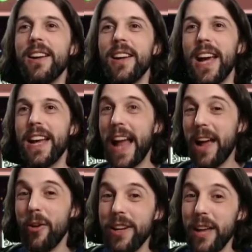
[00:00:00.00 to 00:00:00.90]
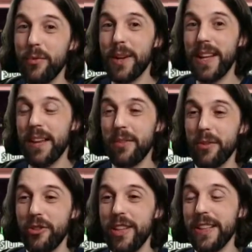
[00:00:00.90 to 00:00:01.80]
And I only have 1 level
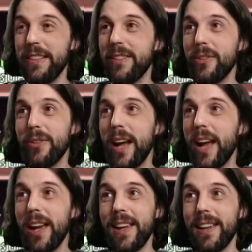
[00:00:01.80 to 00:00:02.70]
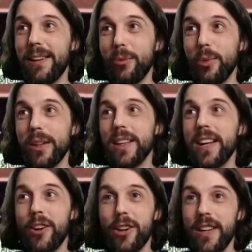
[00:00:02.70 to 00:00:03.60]
of shield, so I will get
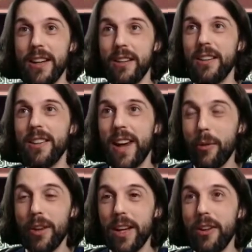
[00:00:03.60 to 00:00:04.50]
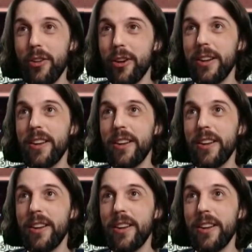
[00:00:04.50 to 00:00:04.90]
hurt here. I will get hurt.